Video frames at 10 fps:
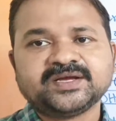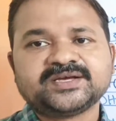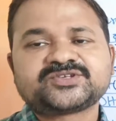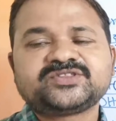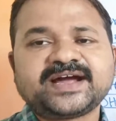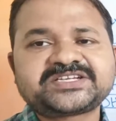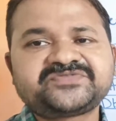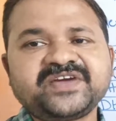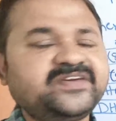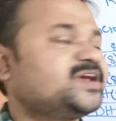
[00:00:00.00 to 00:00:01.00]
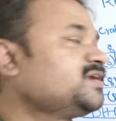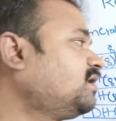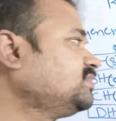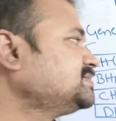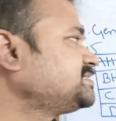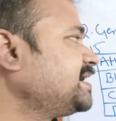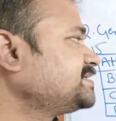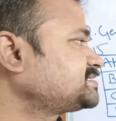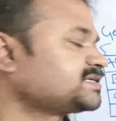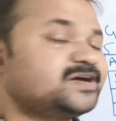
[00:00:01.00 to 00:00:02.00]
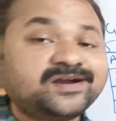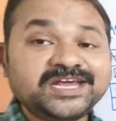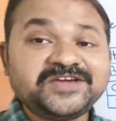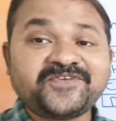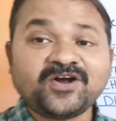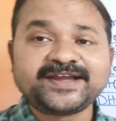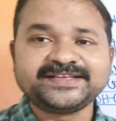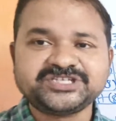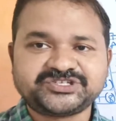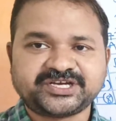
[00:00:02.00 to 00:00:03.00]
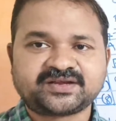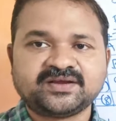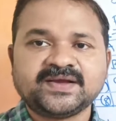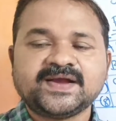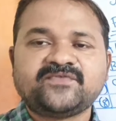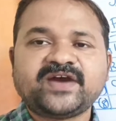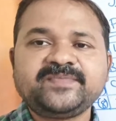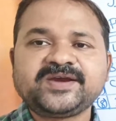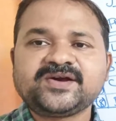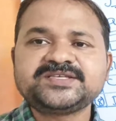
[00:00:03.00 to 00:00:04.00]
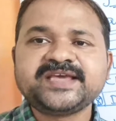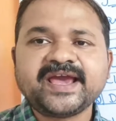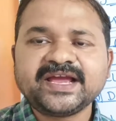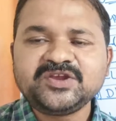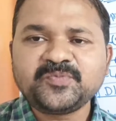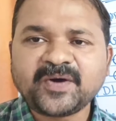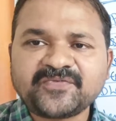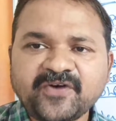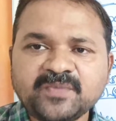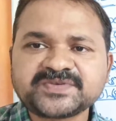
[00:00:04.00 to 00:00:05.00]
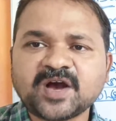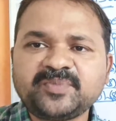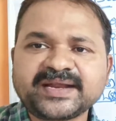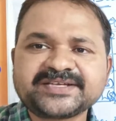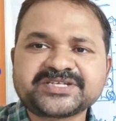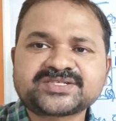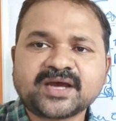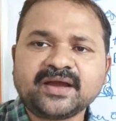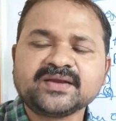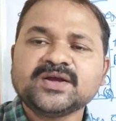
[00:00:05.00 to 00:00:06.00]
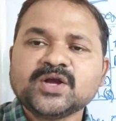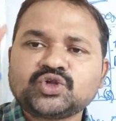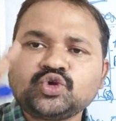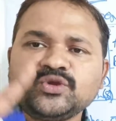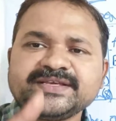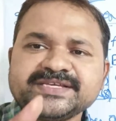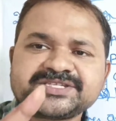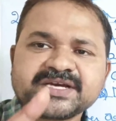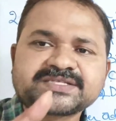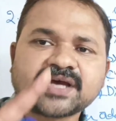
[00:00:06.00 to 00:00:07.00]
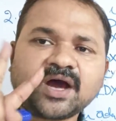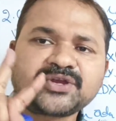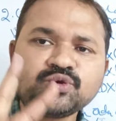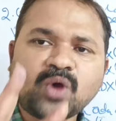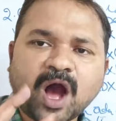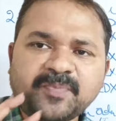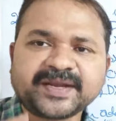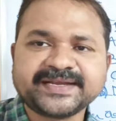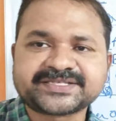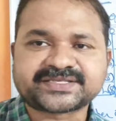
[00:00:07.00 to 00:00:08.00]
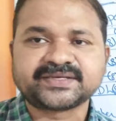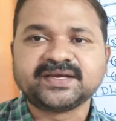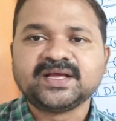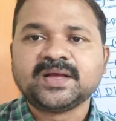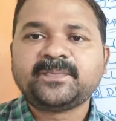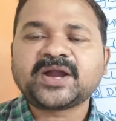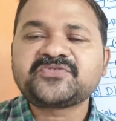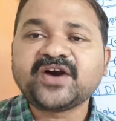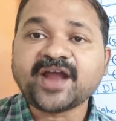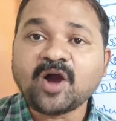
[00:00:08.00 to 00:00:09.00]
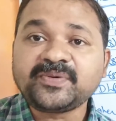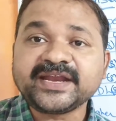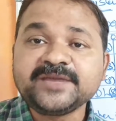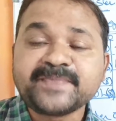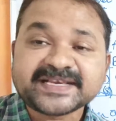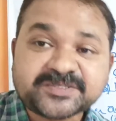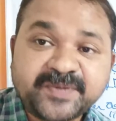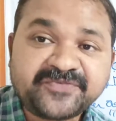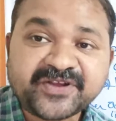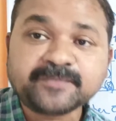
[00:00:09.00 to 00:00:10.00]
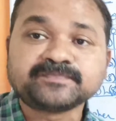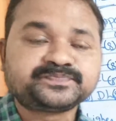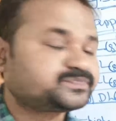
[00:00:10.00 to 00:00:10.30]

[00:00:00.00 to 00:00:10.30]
So that's why we can call this as default register. Why? Because ALU performs operations on two registers or two operands, but one operand must be from